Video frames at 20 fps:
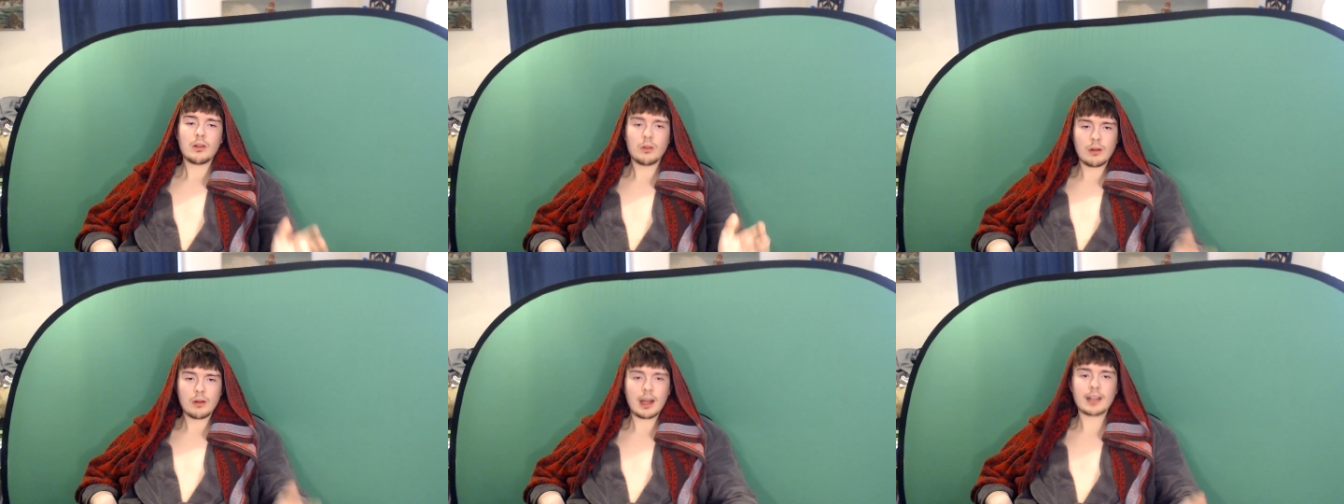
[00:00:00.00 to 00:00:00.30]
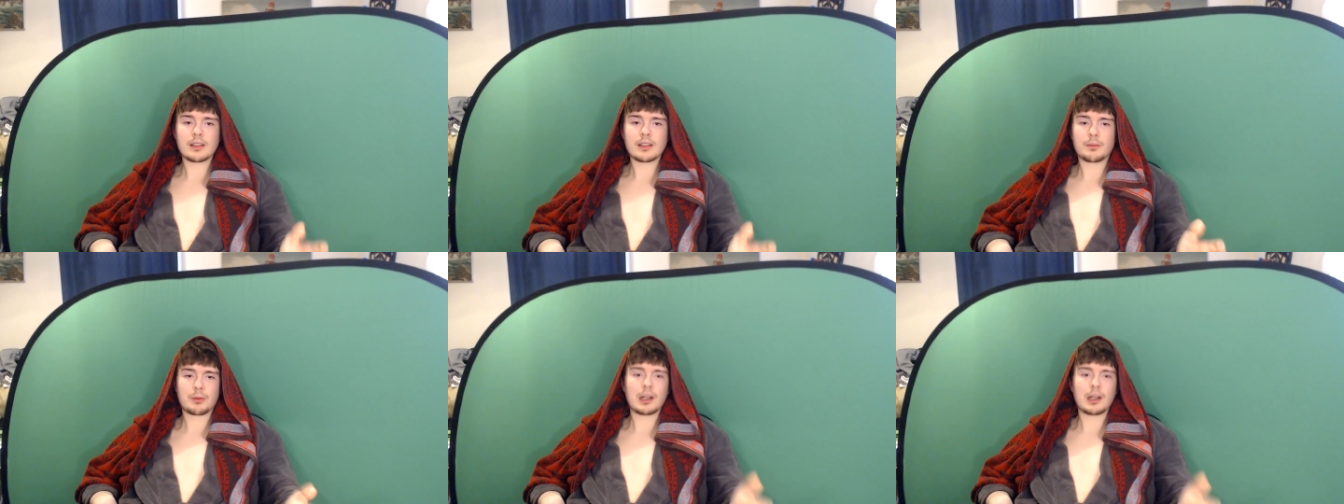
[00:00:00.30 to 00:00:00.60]
who
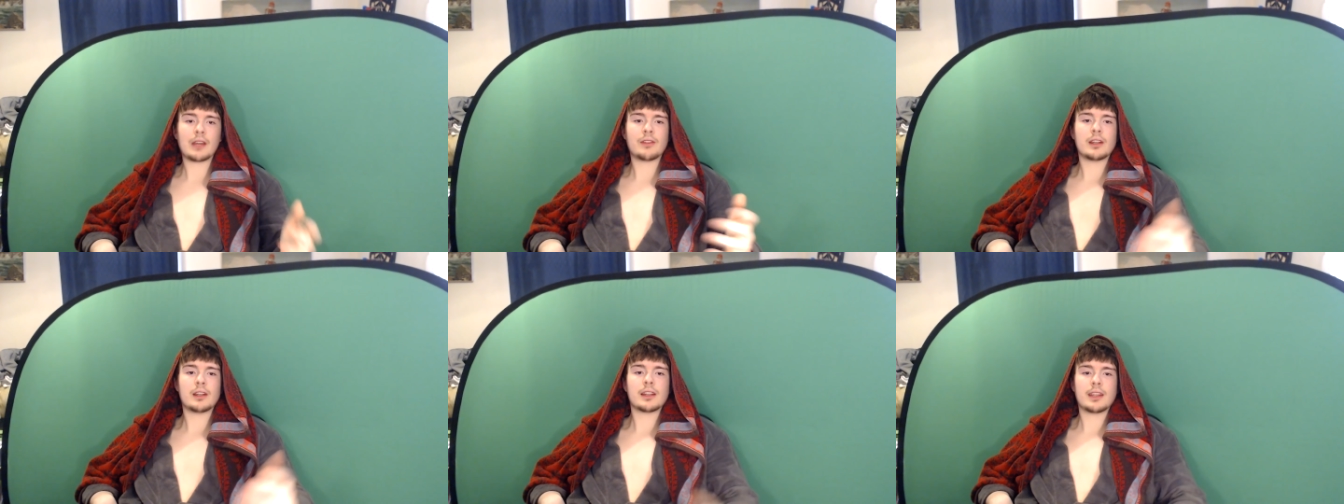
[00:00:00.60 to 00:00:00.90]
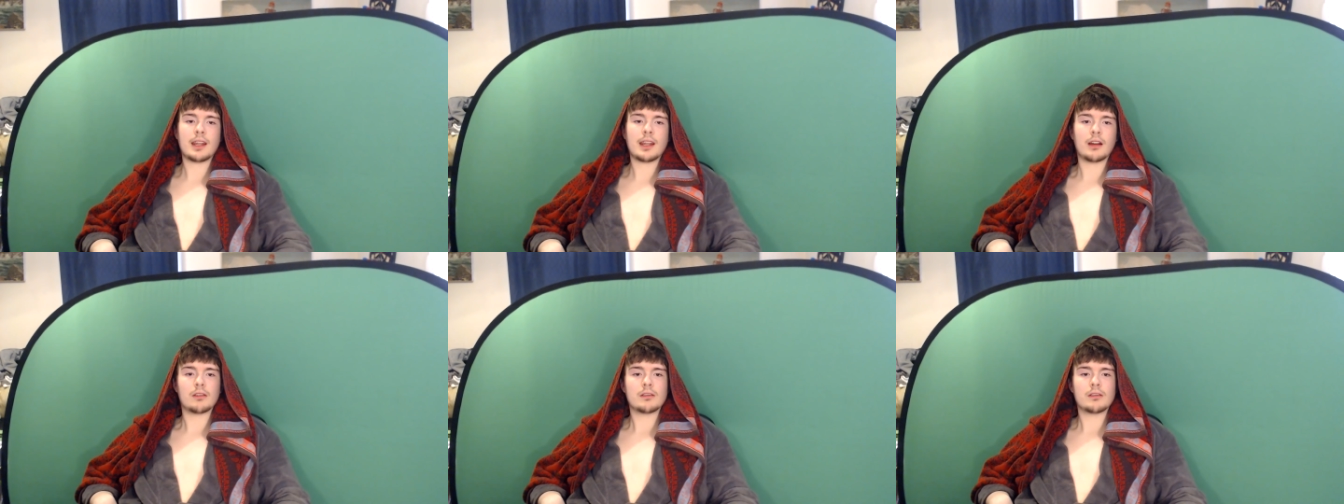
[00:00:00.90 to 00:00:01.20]
has a private
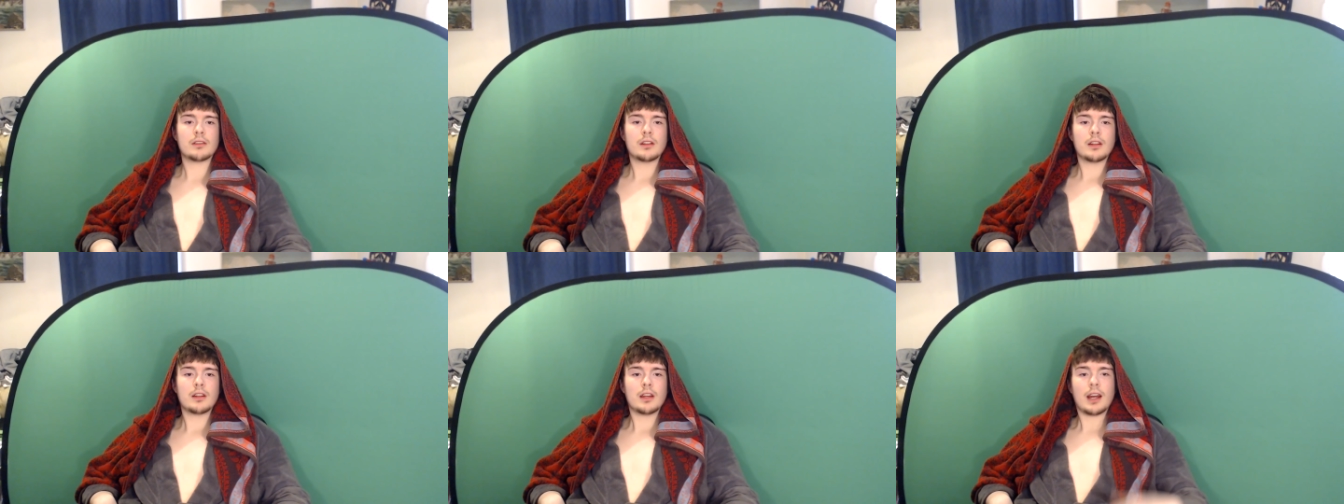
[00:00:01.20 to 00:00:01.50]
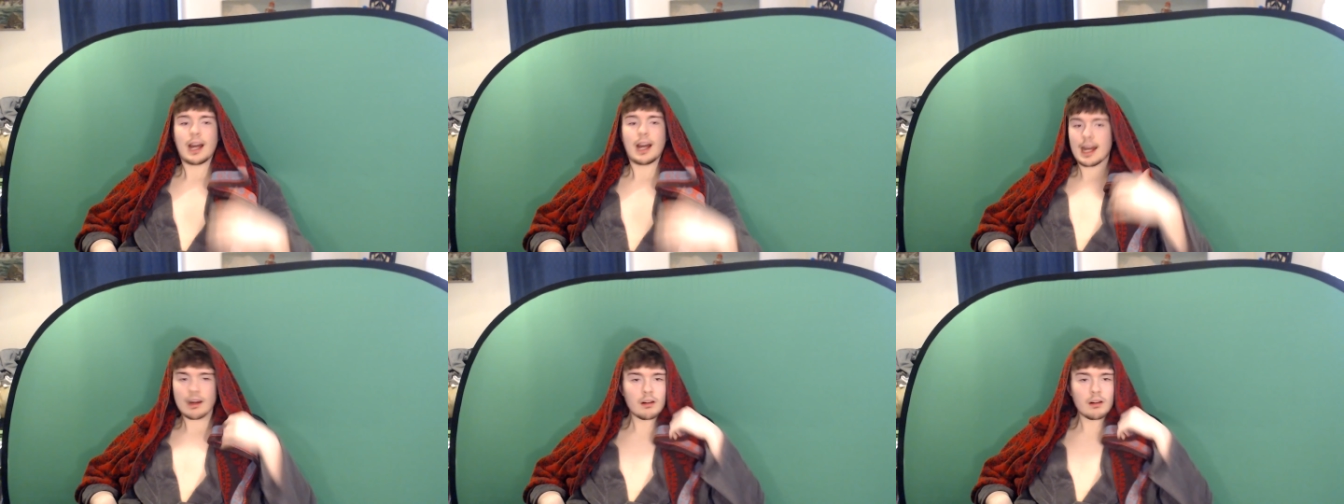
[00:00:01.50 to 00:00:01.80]
account?
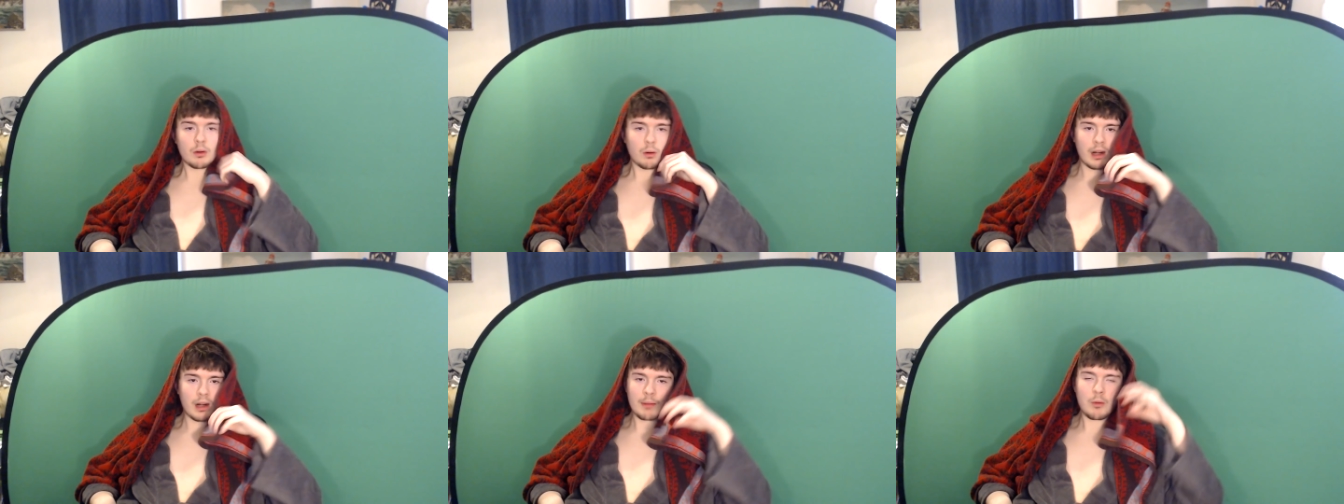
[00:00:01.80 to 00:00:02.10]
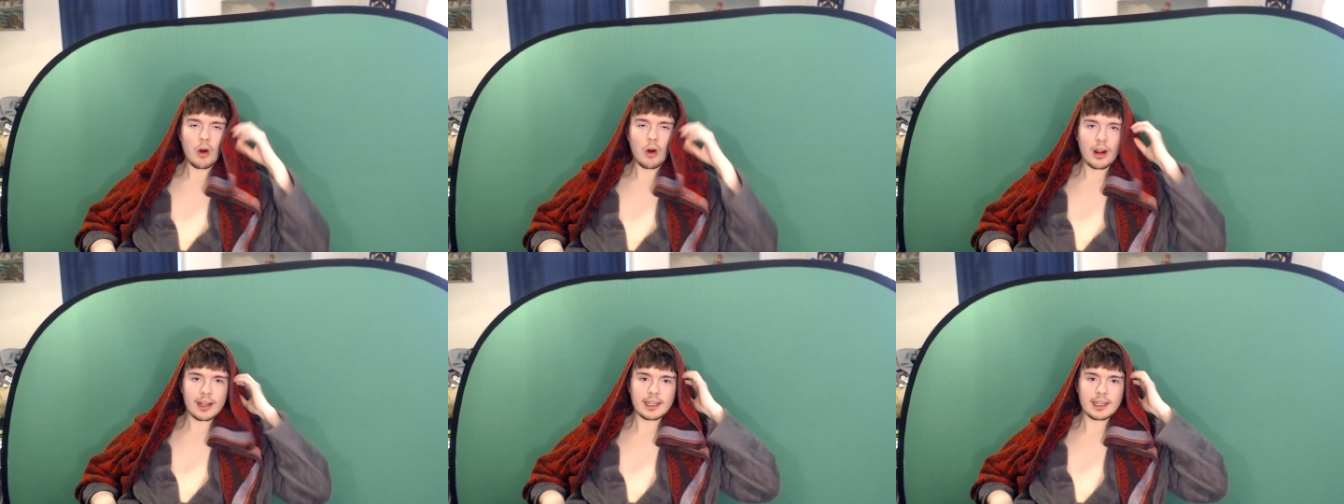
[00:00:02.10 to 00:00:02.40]
I don't know what
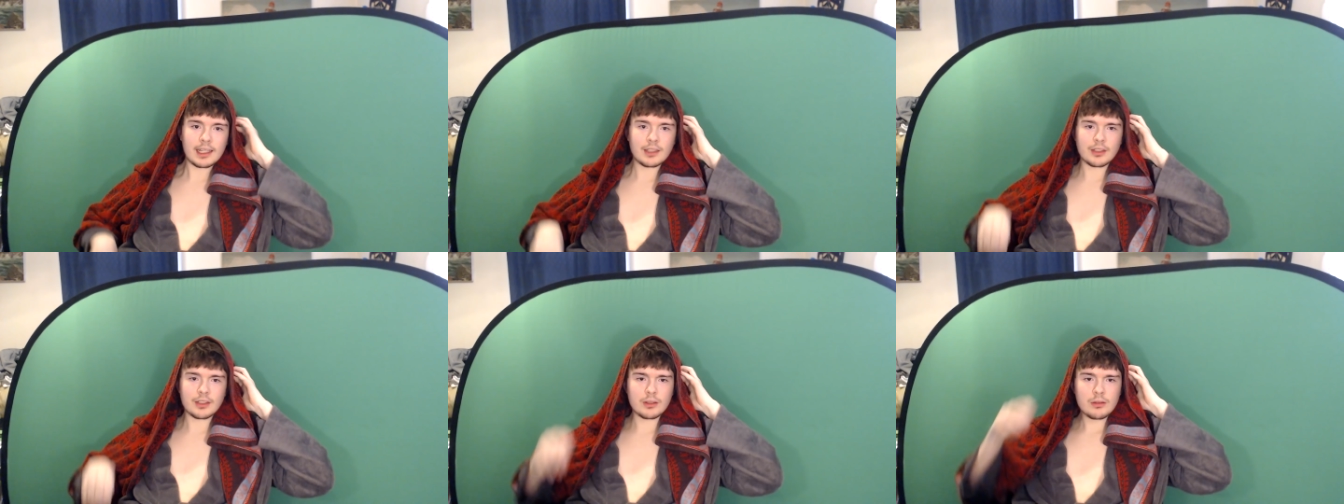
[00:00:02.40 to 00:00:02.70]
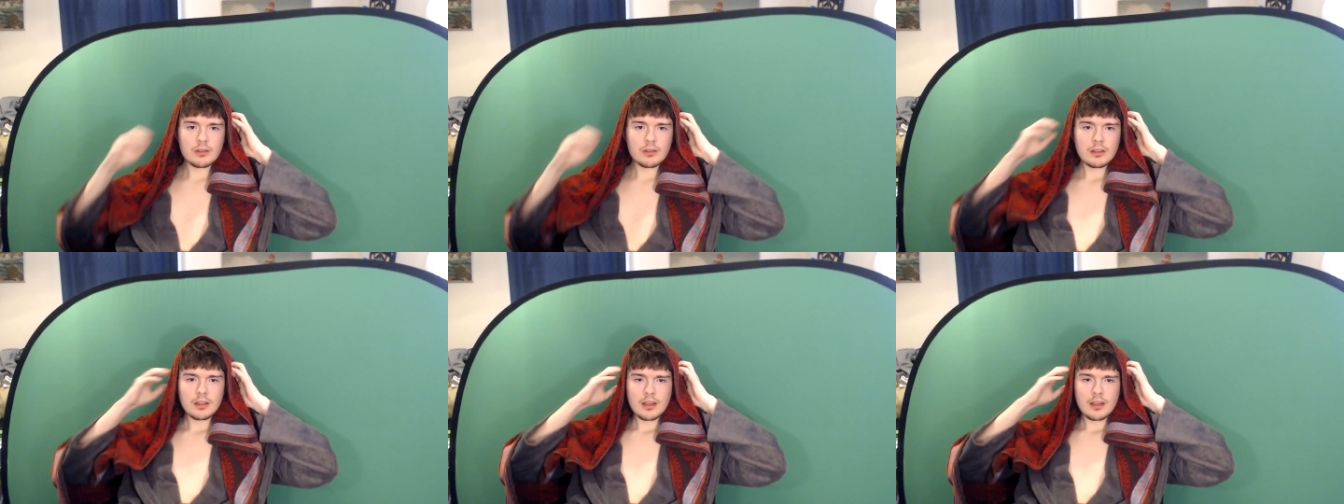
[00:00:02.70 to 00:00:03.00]
I'm walking
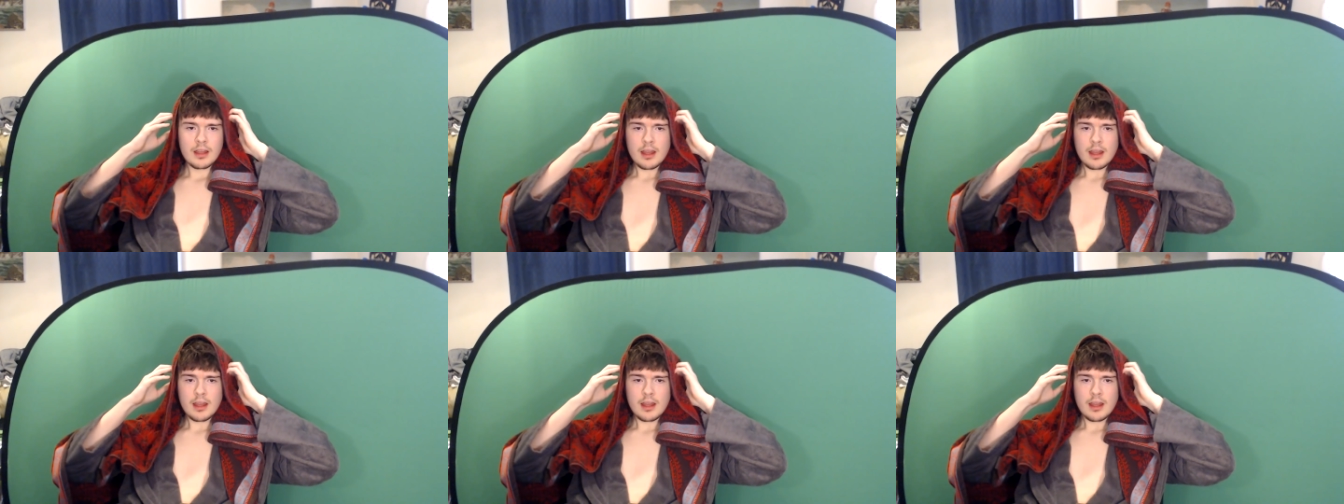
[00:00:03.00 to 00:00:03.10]
into.